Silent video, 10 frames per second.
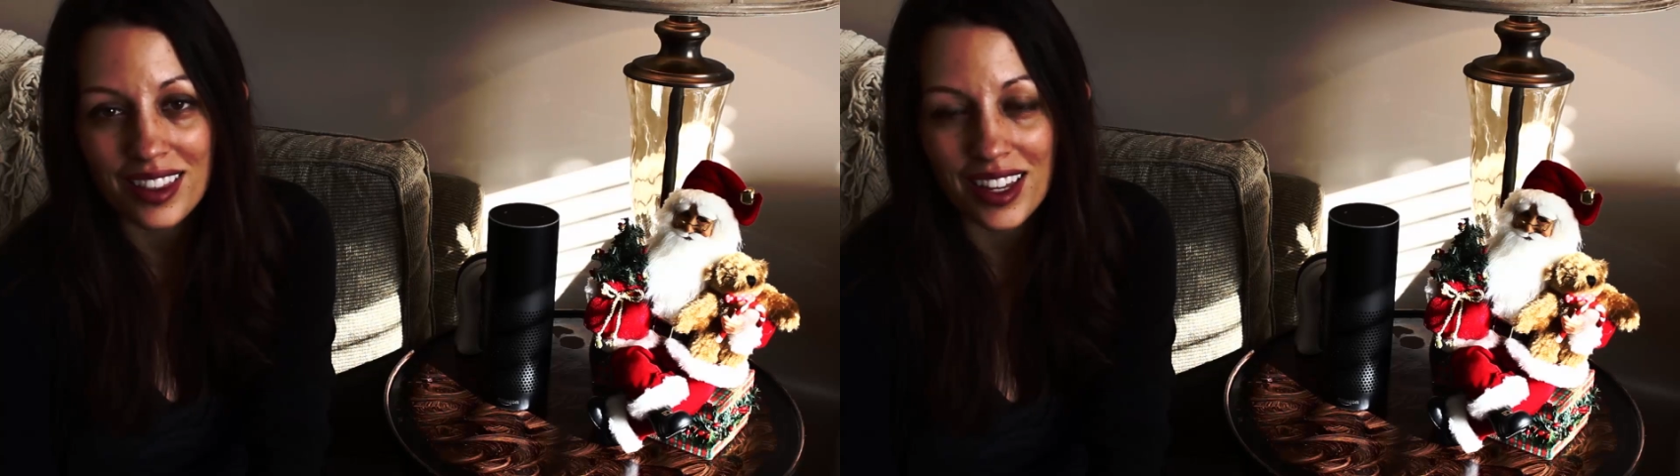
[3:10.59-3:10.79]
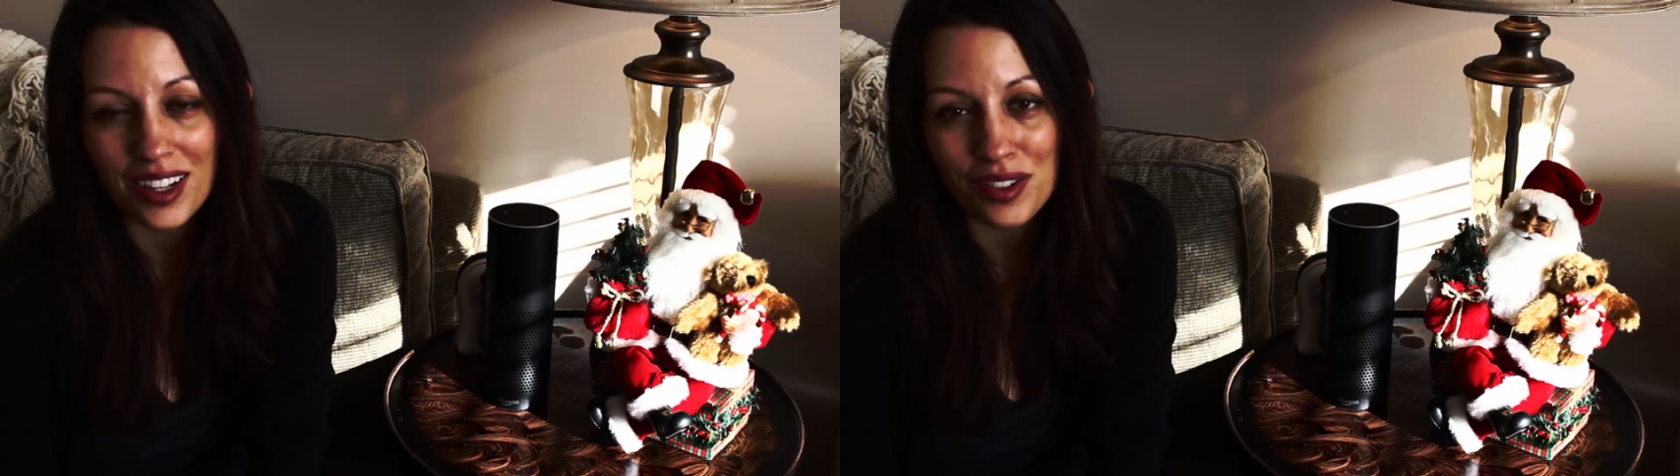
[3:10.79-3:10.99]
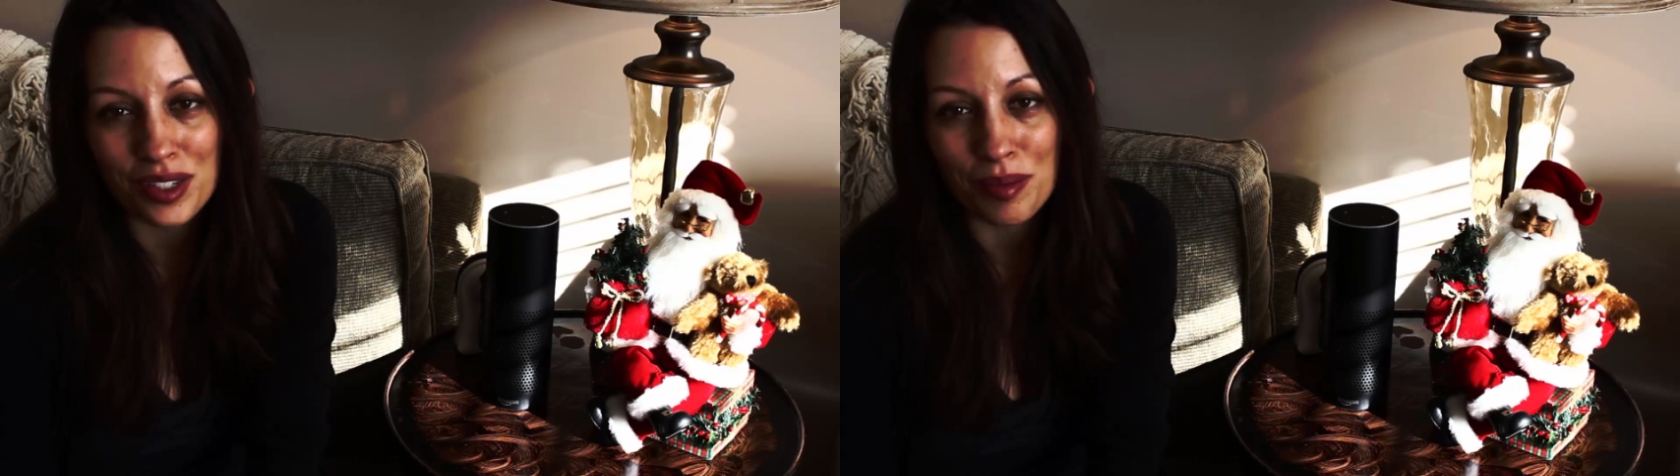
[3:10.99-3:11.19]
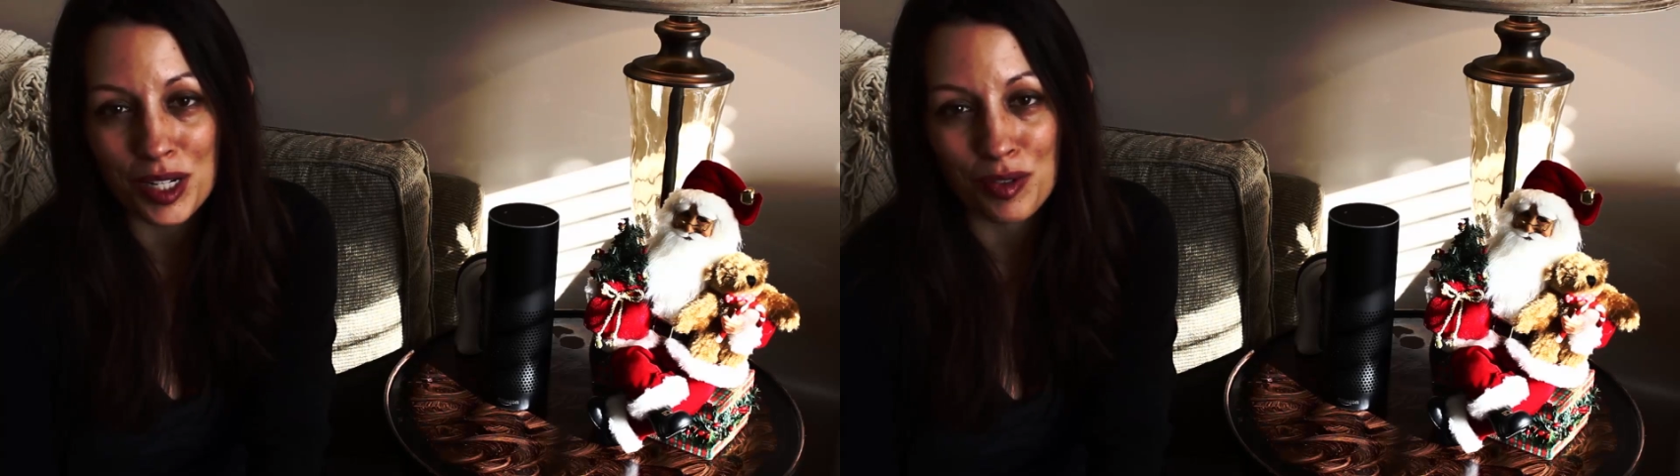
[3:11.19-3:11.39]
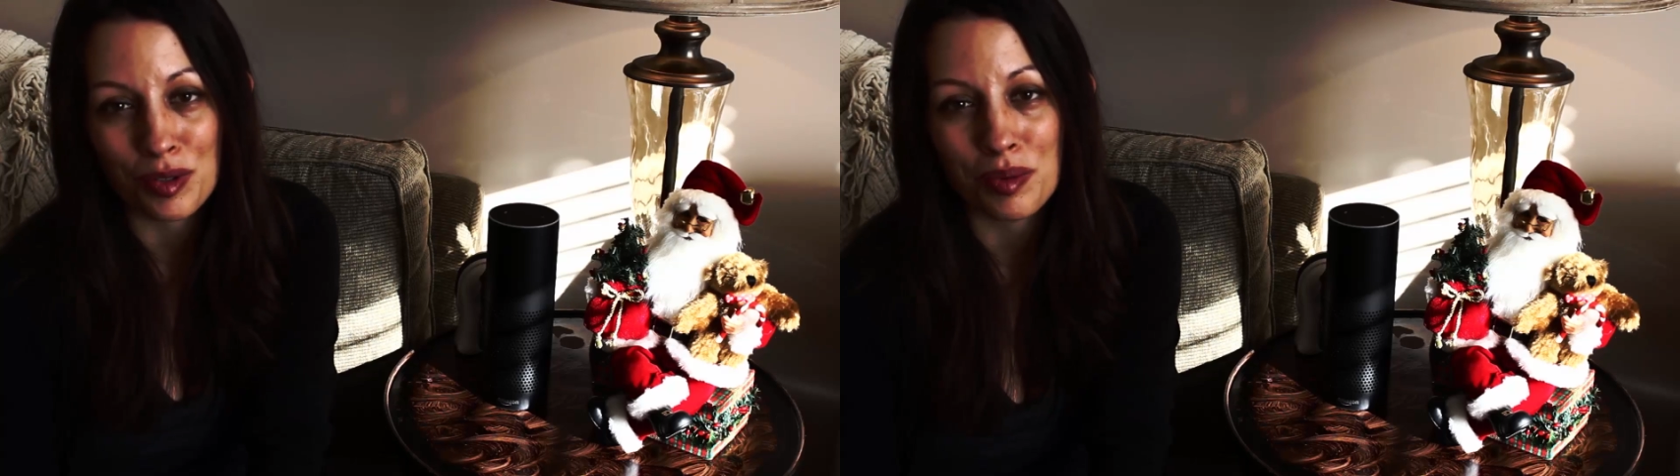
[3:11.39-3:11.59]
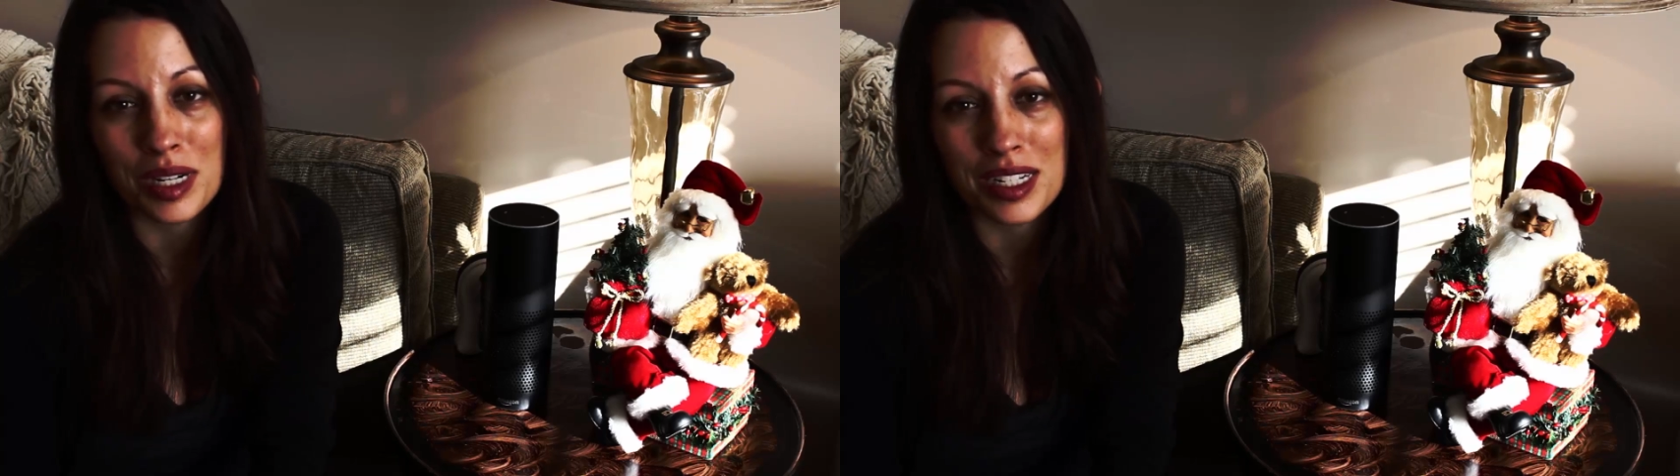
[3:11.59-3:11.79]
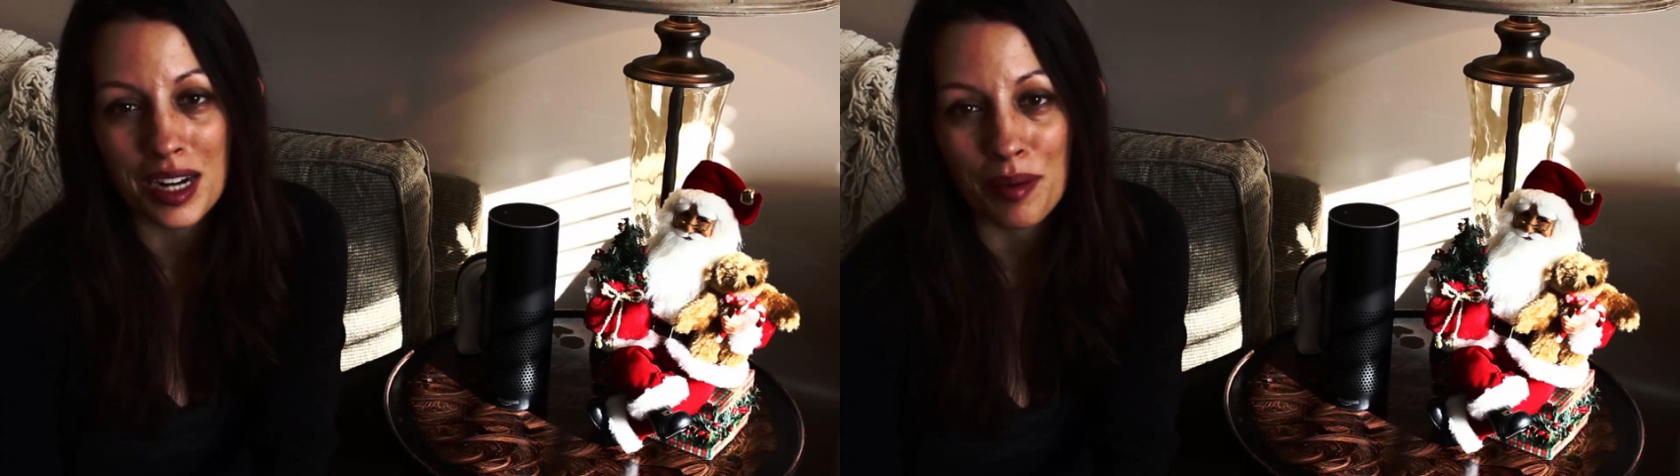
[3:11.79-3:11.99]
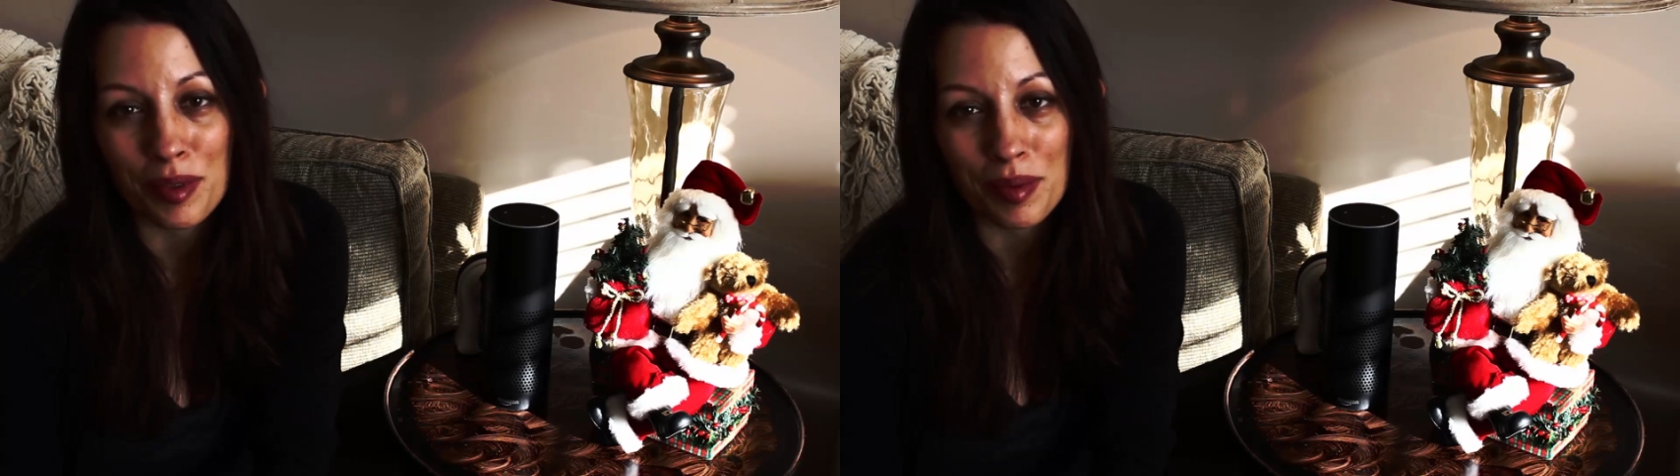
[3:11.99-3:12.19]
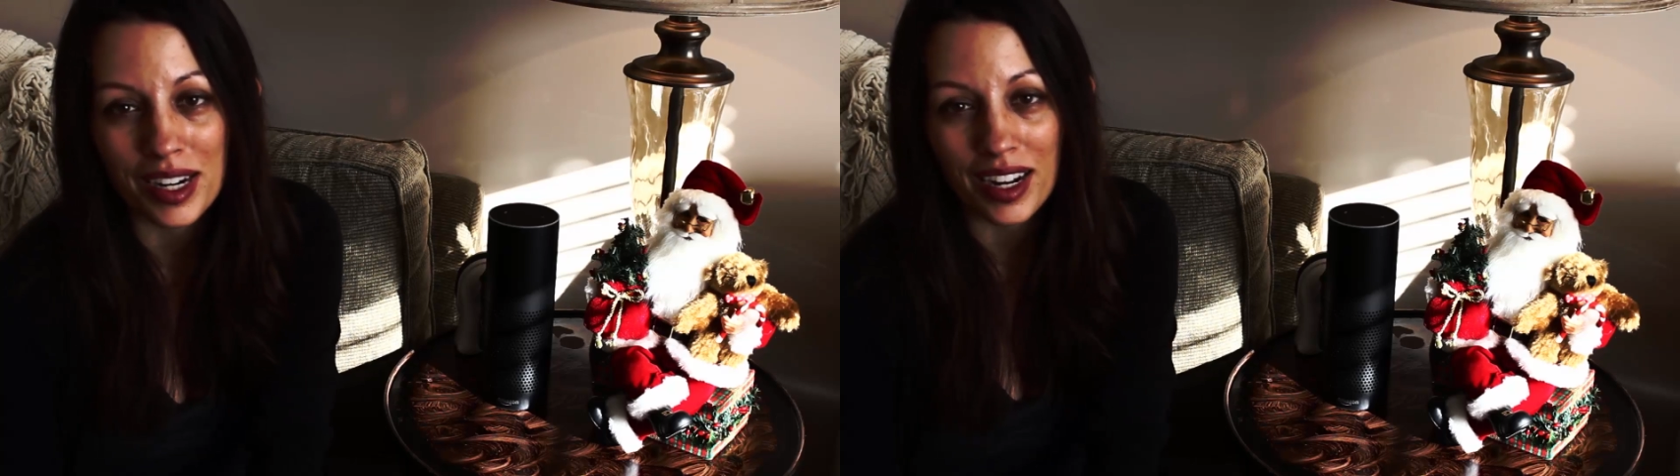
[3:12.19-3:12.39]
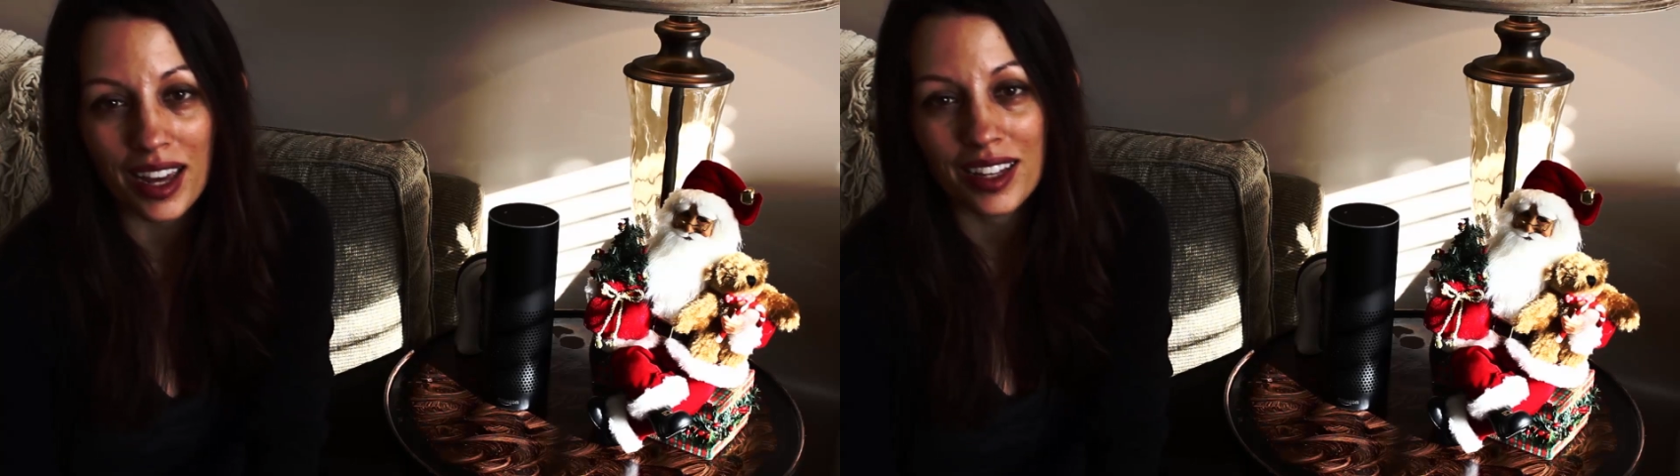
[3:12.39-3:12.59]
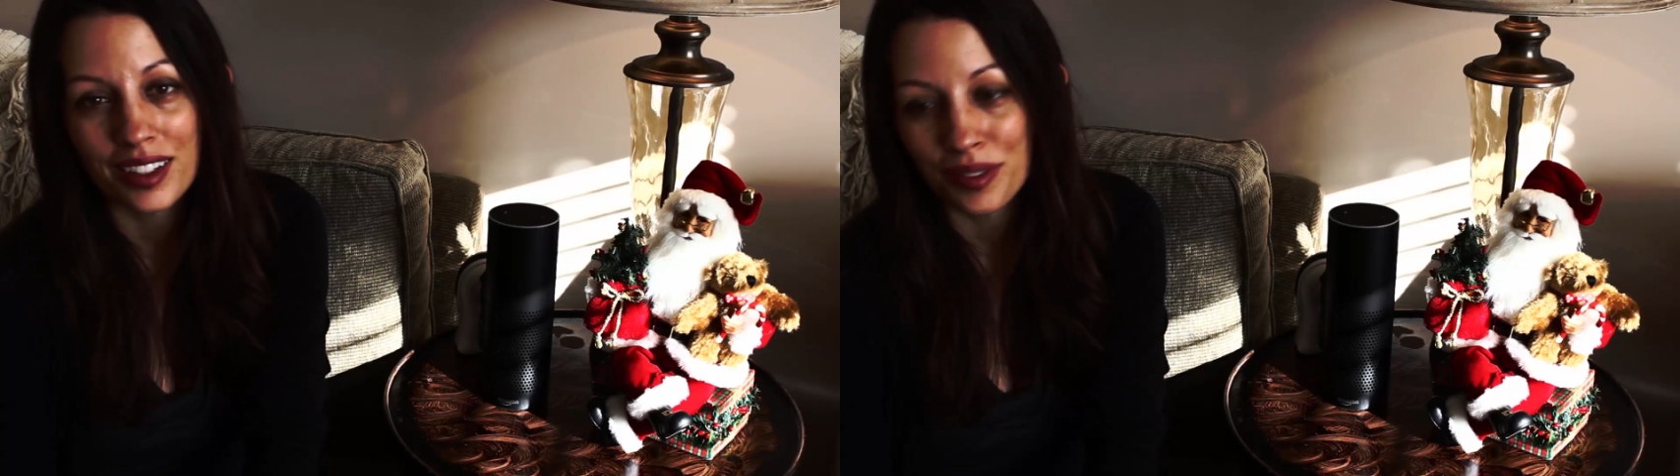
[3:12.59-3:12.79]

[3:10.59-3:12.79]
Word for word: Thank you so much for spending time with me today.